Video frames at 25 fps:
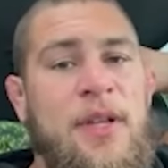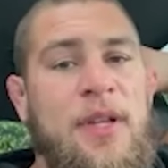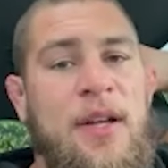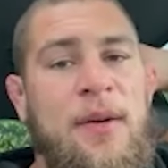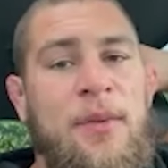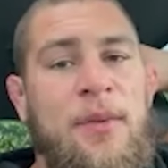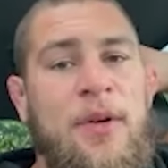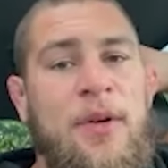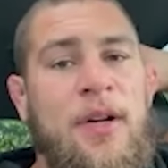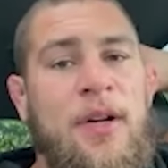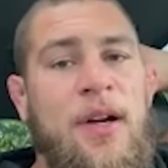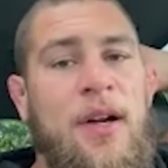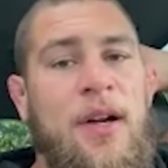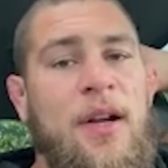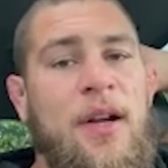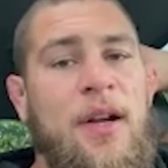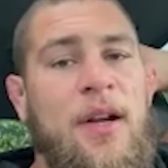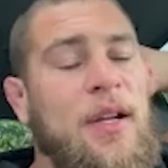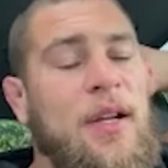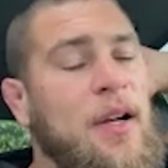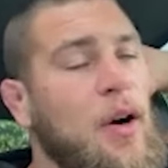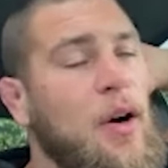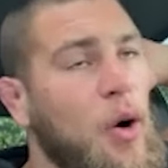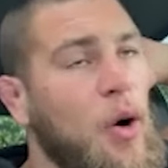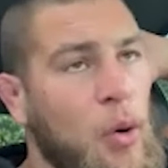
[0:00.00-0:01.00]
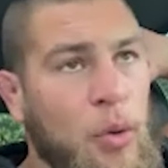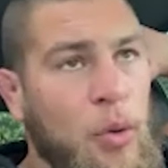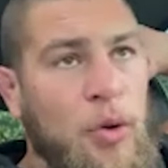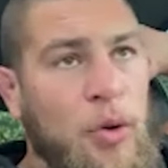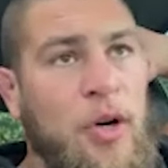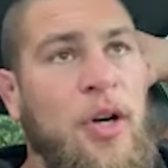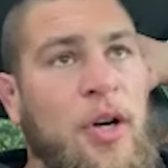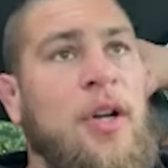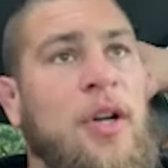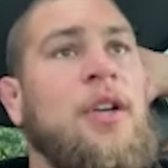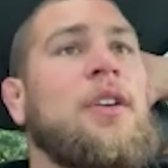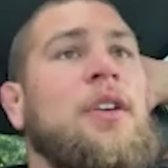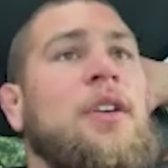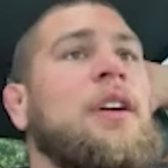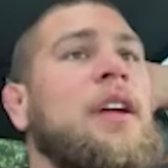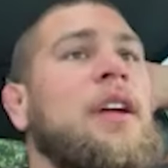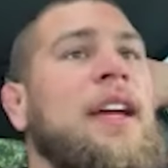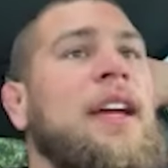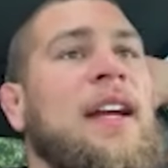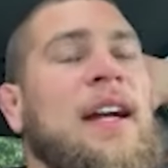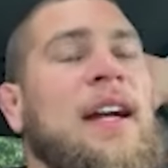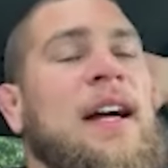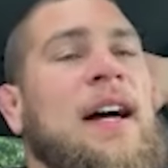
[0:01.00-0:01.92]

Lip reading: They were older, in